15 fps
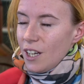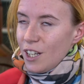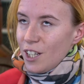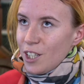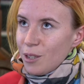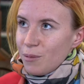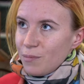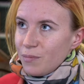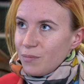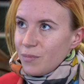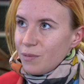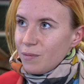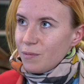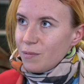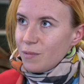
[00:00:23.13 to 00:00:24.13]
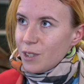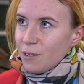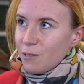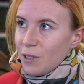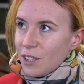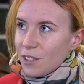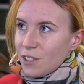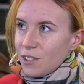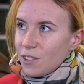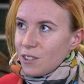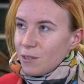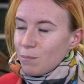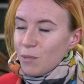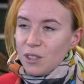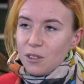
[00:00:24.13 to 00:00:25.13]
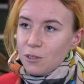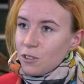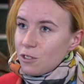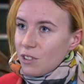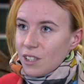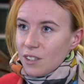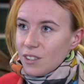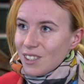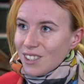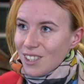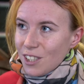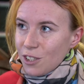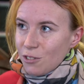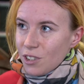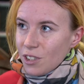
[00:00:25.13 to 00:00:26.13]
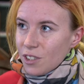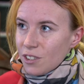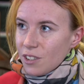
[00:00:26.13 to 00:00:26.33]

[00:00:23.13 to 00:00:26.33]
it affects muscle strength, etc.